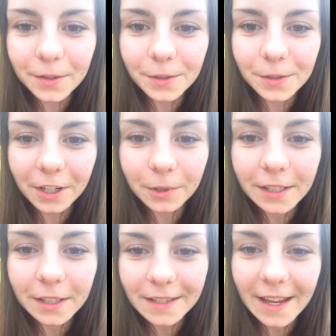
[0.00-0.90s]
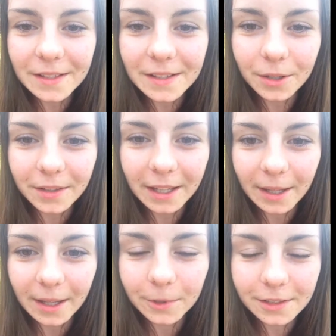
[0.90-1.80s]
You can really taste all the
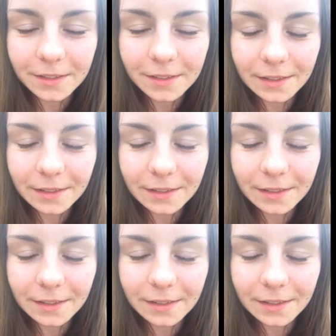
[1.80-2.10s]
chemicals.